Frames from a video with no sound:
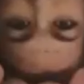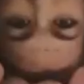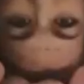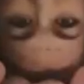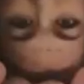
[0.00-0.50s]

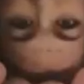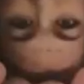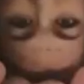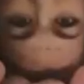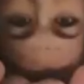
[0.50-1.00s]

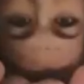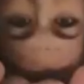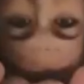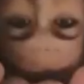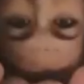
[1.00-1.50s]

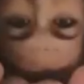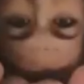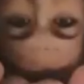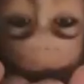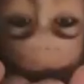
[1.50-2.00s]

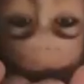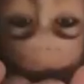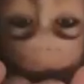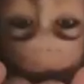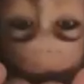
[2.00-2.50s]

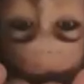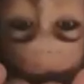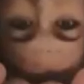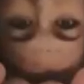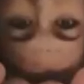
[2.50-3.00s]

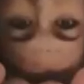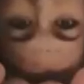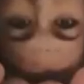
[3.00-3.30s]
[no speech]